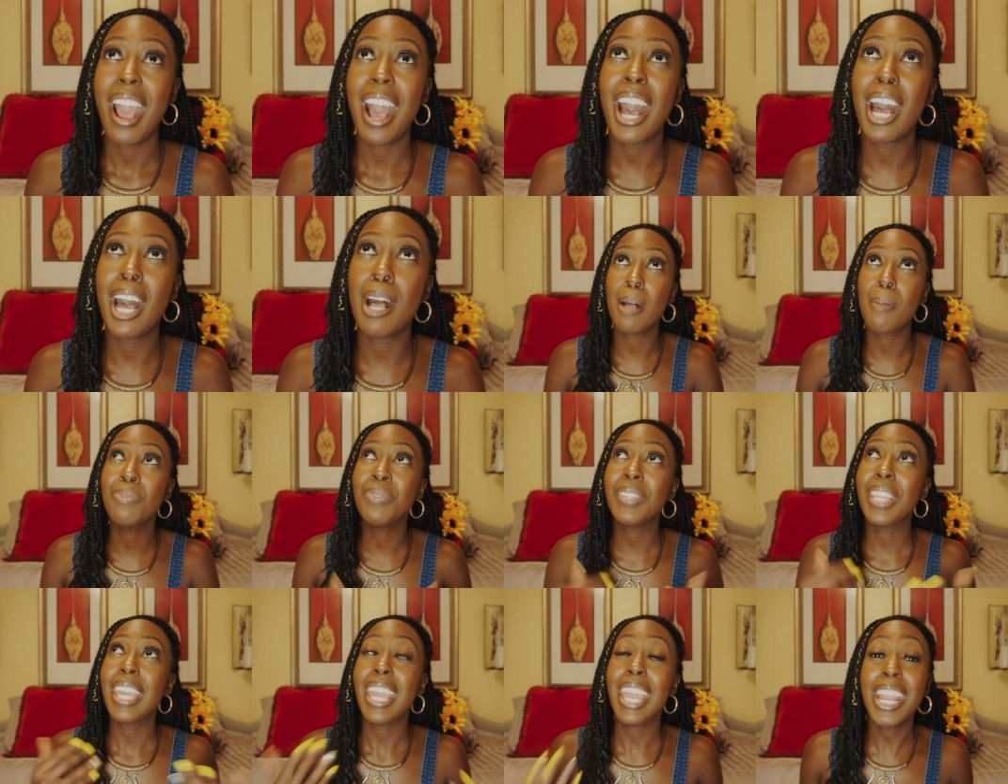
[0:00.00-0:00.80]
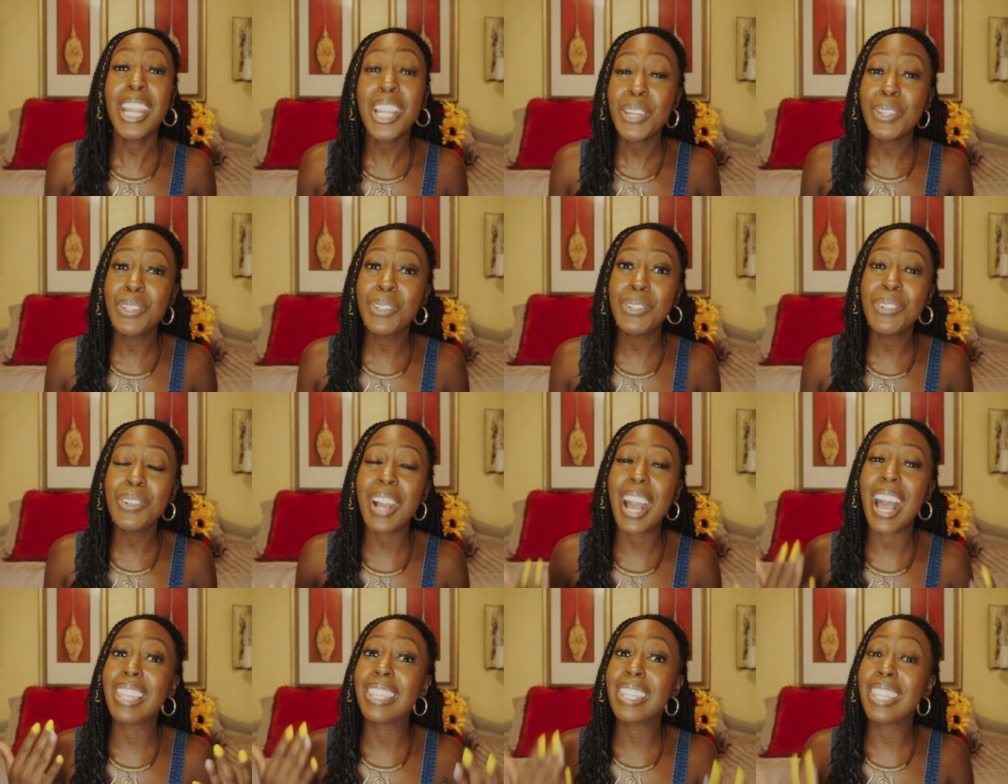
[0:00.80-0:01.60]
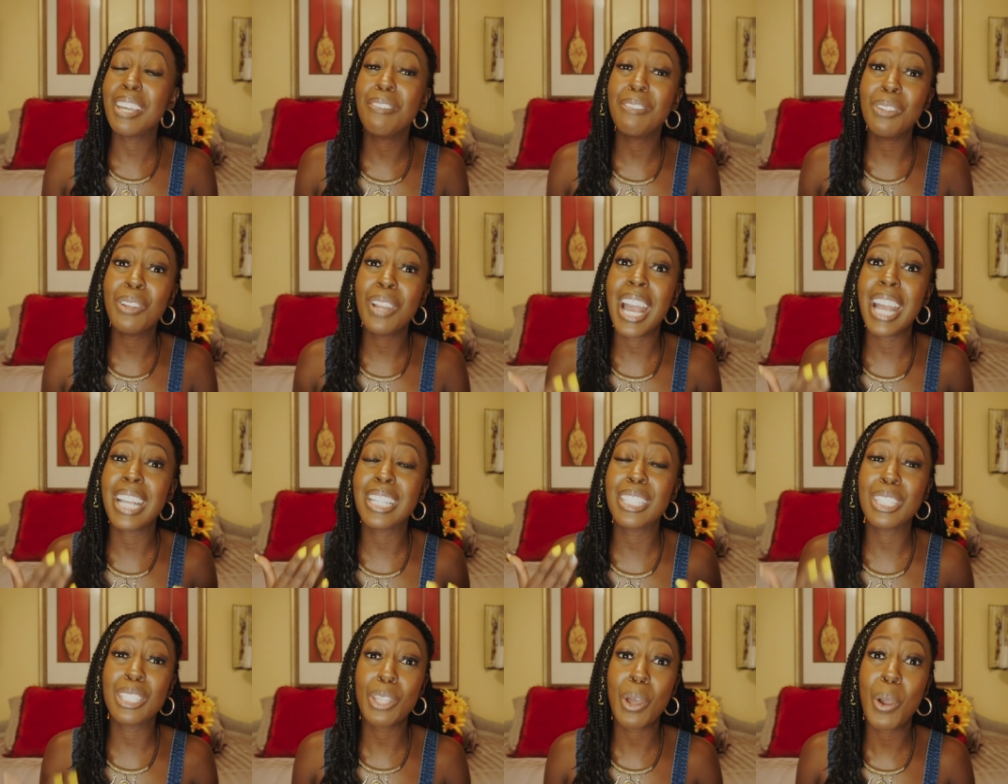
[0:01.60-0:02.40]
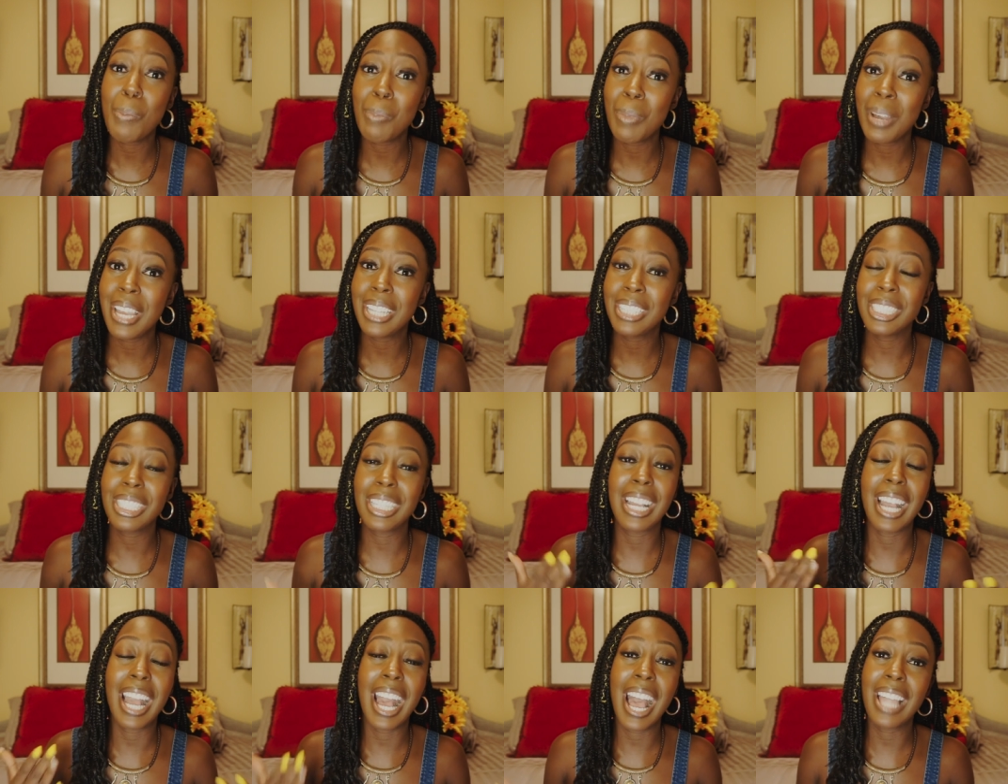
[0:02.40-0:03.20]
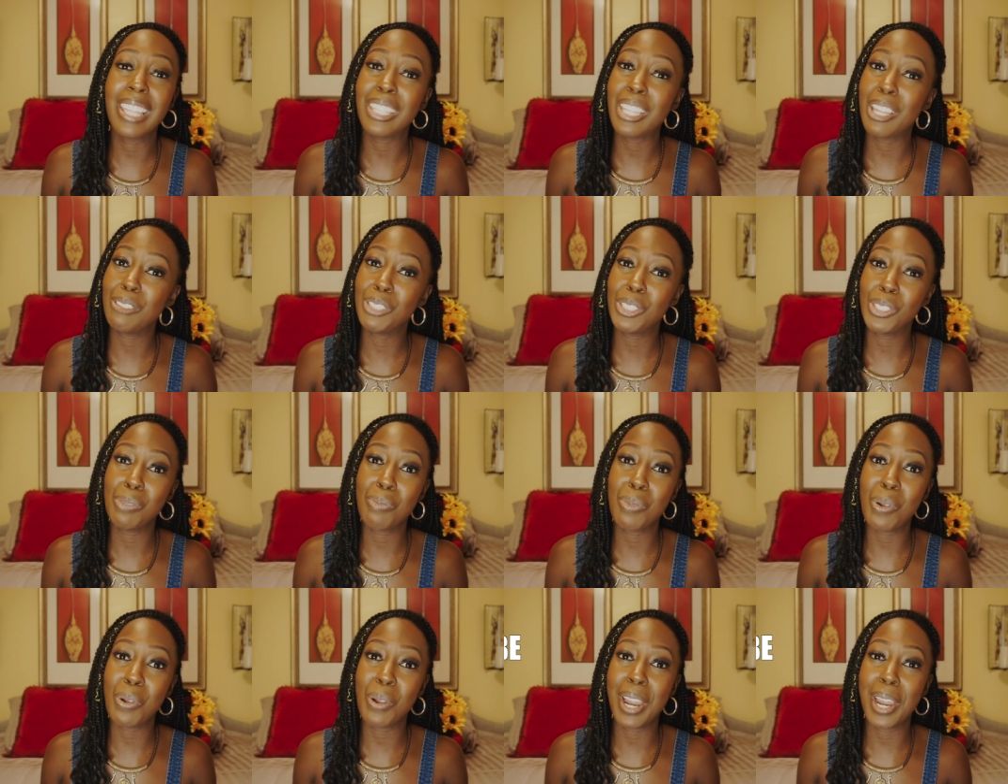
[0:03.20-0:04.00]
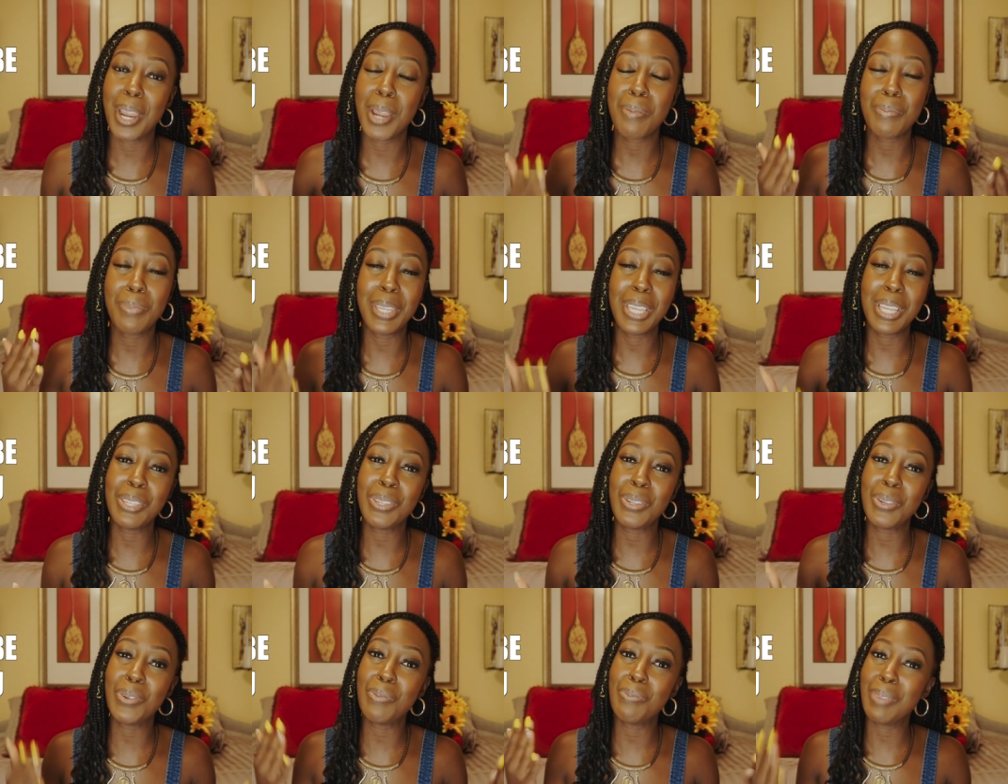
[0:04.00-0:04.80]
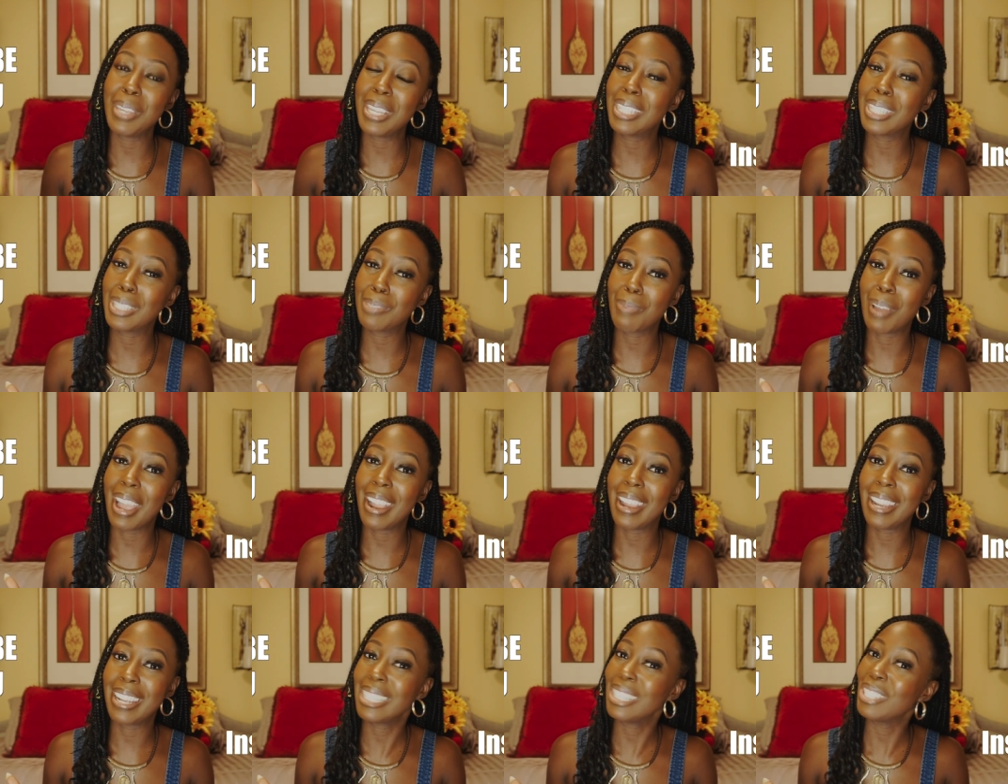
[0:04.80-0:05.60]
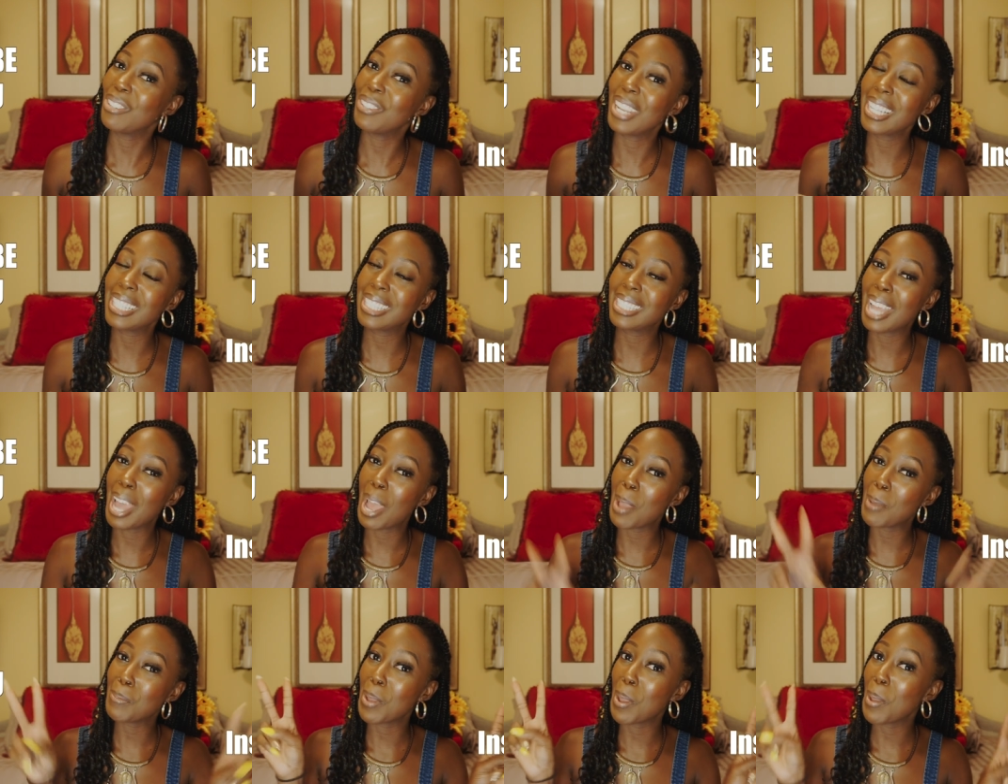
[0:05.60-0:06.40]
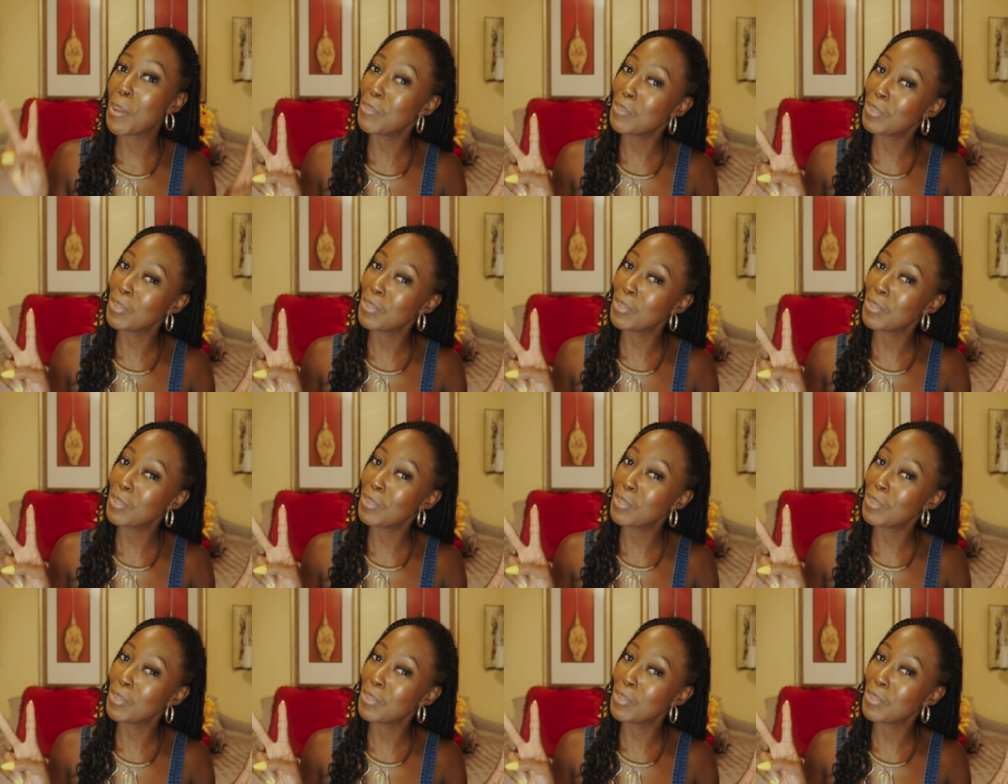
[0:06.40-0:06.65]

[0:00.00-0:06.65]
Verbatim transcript: Um, anywho, I love you guys so much. God loves you more. Be you, be inspired. Until next time.